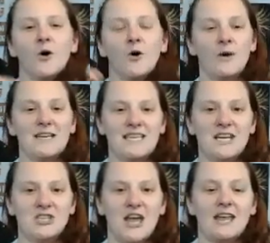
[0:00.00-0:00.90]
we
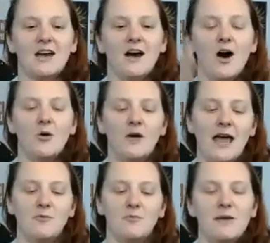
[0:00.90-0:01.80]
teach like,
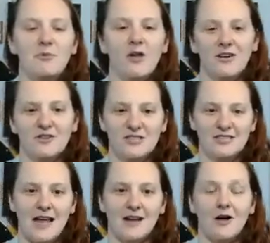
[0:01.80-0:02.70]
okay, people
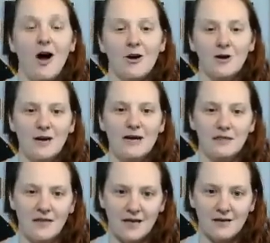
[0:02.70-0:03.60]
understand concrete
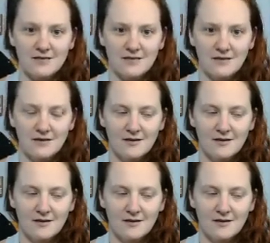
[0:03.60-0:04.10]
things